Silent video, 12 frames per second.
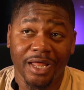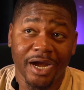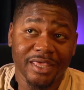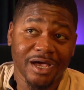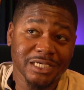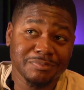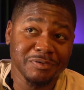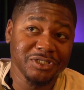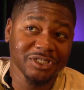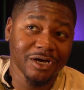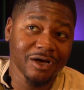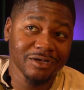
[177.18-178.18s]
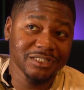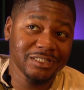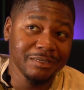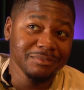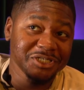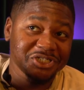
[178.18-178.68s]
A lot of y'all spent y'all
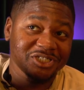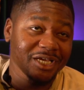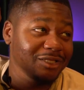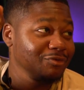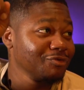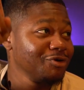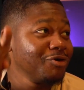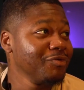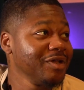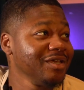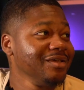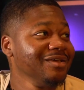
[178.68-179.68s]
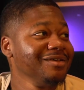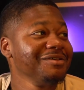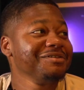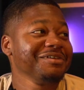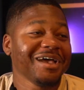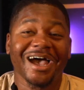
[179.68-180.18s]
stem the wrong way.
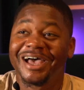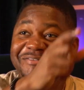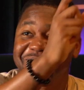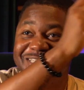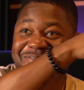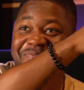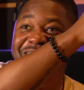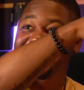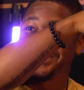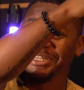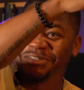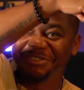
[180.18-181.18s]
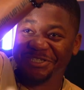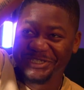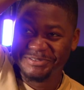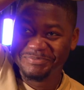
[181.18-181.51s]
I just spent it and to